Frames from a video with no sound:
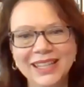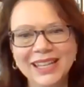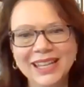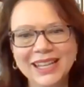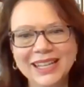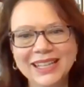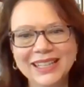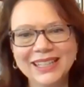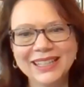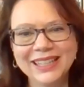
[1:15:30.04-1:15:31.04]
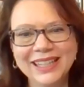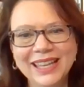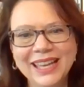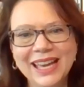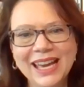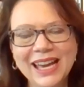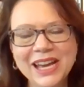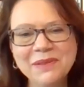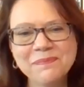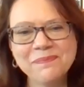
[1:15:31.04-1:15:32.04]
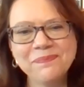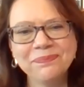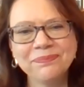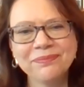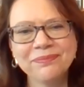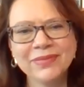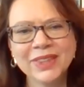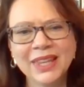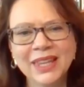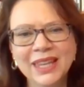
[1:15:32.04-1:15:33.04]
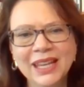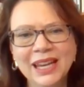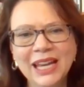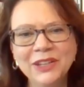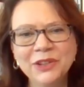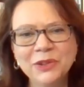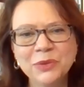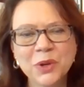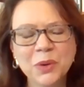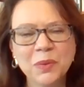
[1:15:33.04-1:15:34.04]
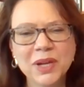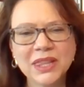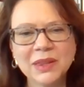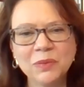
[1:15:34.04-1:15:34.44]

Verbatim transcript: Work. Um, I don't know what